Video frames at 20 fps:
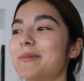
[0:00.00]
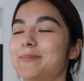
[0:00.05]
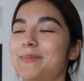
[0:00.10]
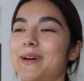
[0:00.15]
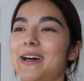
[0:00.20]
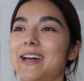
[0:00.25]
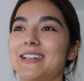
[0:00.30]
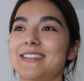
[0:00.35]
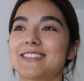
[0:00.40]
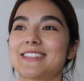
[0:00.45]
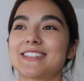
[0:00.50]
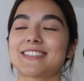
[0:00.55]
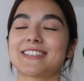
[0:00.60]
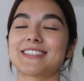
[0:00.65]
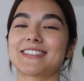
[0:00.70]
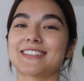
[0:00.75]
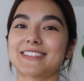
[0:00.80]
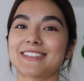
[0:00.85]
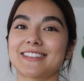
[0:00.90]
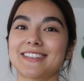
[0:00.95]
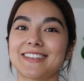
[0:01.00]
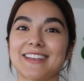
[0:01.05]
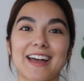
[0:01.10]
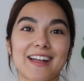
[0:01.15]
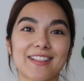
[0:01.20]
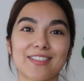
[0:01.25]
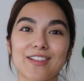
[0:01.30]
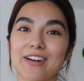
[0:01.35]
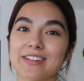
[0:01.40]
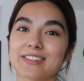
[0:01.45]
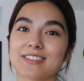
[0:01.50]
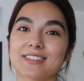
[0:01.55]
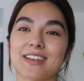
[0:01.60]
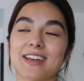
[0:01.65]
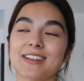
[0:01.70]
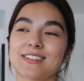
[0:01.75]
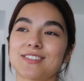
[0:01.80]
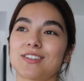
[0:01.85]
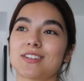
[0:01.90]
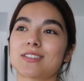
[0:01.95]
but yeah, lots
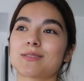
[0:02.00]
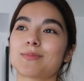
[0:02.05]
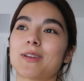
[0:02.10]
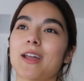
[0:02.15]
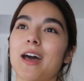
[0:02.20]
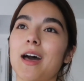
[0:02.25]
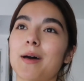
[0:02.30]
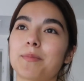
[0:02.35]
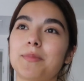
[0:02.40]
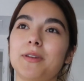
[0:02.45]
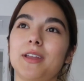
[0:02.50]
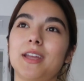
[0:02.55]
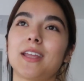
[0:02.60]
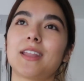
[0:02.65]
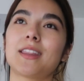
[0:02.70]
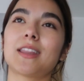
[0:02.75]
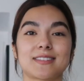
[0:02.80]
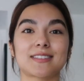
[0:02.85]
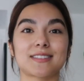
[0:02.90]
has just been happening.